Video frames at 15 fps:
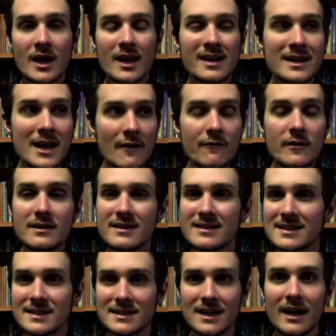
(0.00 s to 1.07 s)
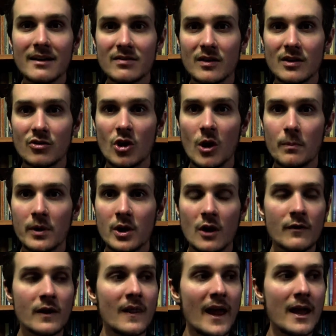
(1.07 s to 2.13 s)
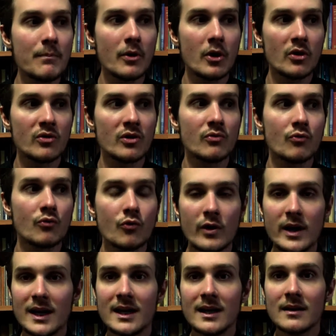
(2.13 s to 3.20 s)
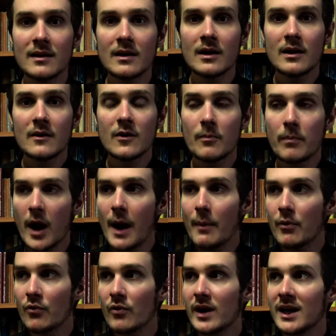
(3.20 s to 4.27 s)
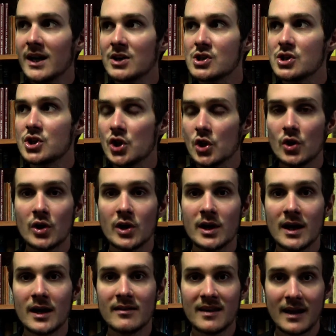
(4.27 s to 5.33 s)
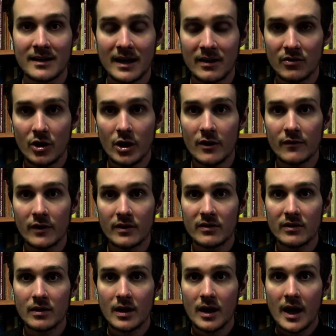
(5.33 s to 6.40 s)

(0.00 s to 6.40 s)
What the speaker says: never discuss this topic of a layperson reading the Bible readings during a Sunday service.